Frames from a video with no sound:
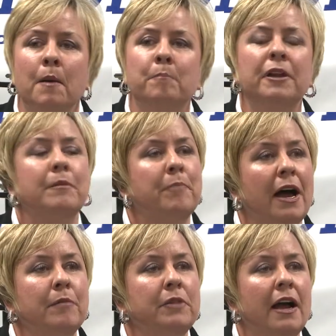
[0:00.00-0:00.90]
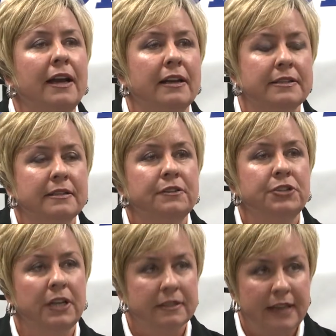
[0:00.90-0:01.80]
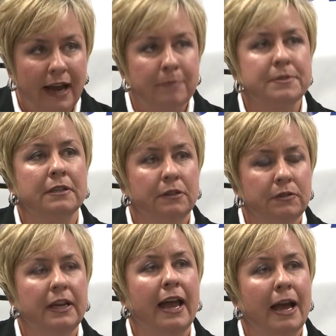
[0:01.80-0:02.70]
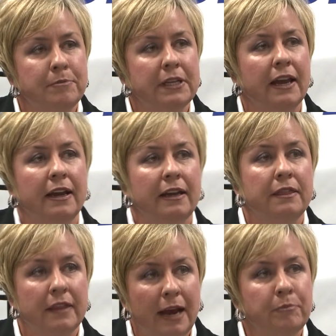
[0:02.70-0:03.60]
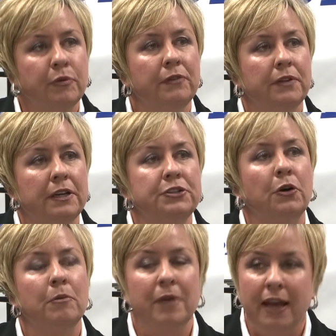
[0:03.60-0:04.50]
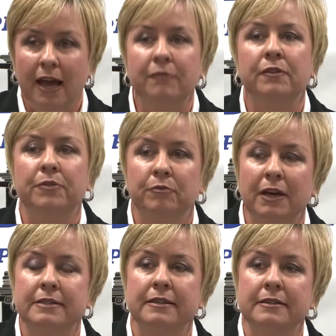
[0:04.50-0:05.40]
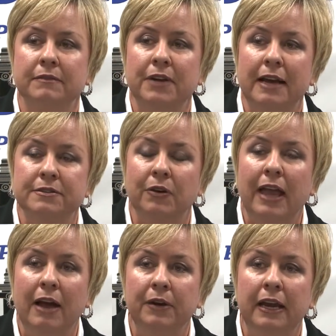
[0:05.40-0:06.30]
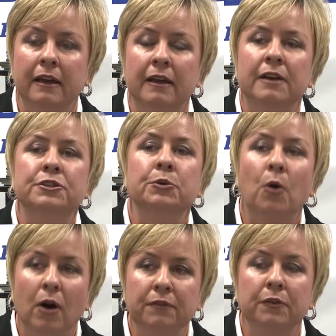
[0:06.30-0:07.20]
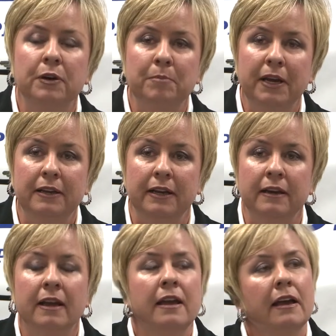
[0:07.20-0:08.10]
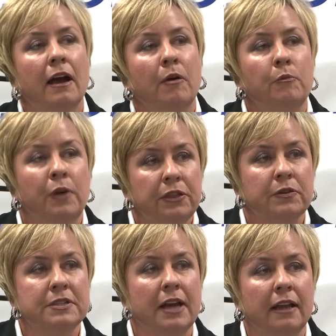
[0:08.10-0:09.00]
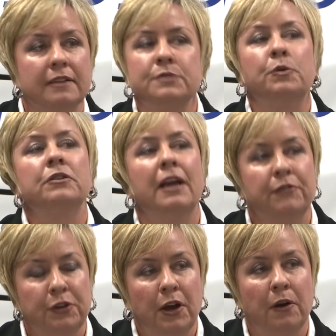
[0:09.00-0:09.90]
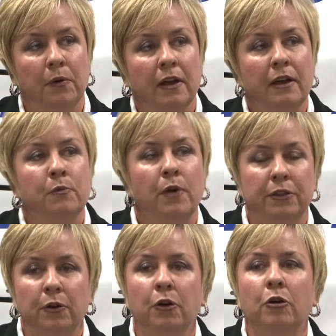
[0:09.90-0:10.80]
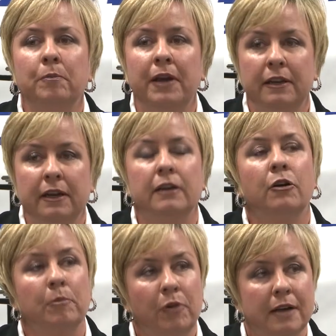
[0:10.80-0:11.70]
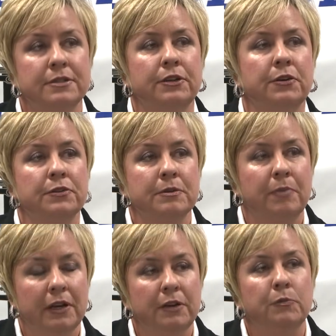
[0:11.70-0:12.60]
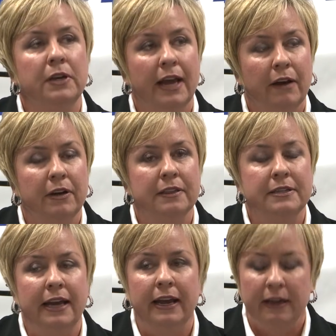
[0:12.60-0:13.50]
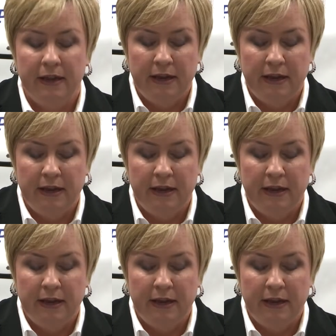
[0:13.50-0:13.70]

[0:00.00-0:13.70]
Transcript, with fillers: But the bottom line is, she is absolutely abdicating that privilege on behalf of the residents of Nassau County to offer an opinion. Uh, with her silence, we'll never know whether her opinion, her prosecutor's opinion, would carry the day